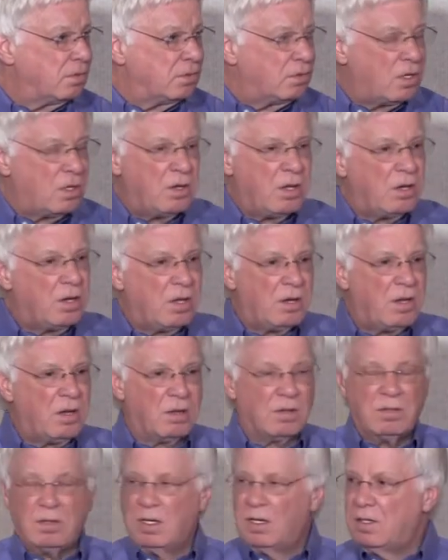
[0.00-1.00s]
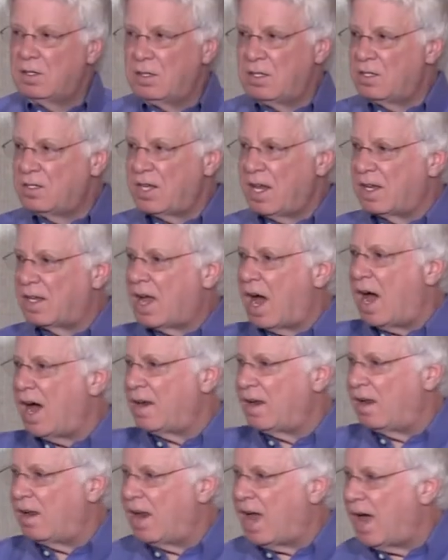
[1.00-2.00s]
No, no, no, no. You didn't say
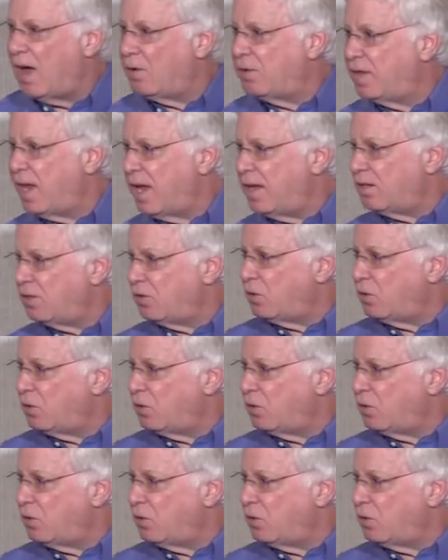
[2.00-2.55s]
God allowed that.